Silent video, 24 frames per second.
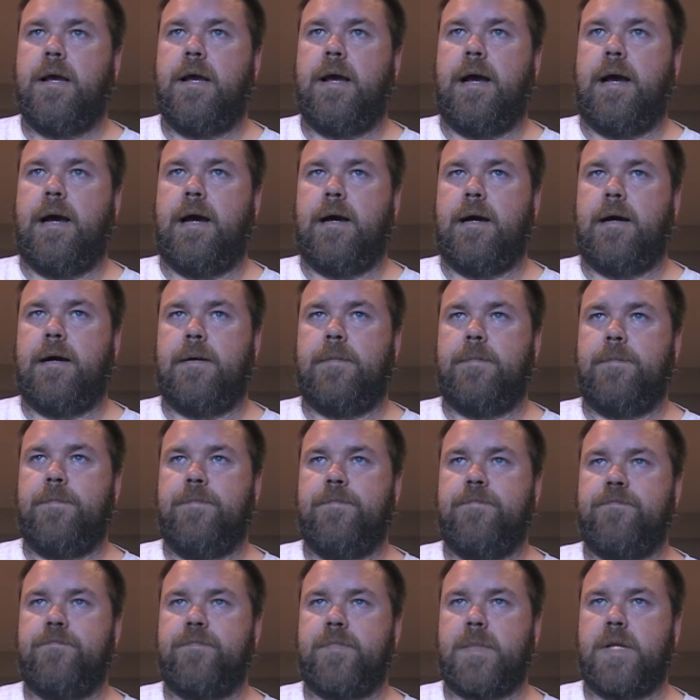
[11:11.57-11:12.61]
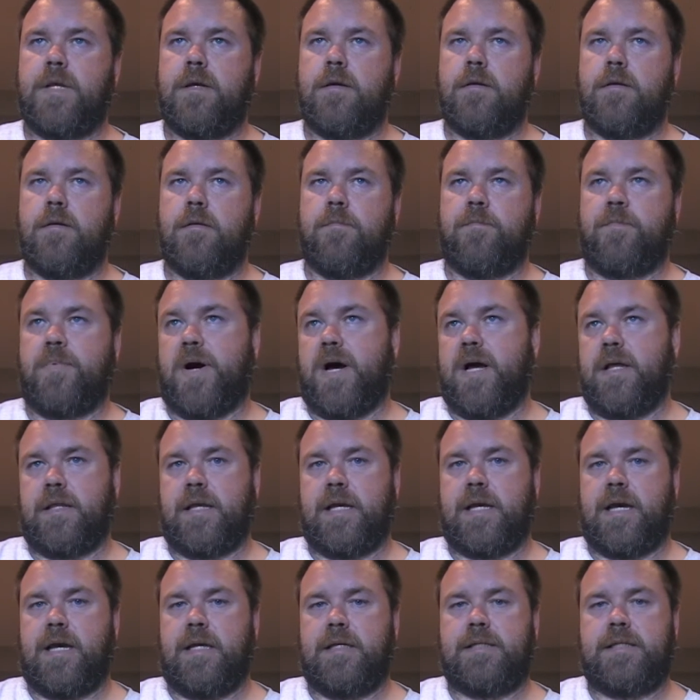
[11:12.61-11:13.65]
But
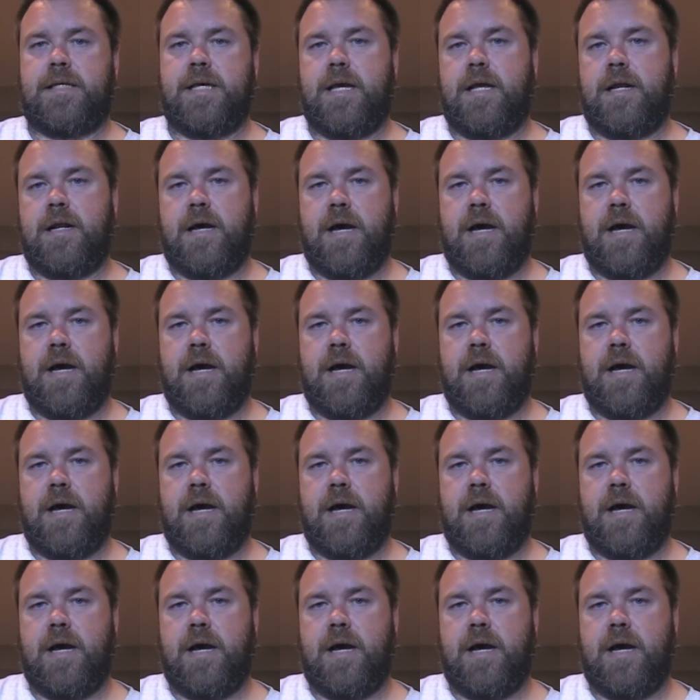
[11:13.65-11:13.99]
like I said,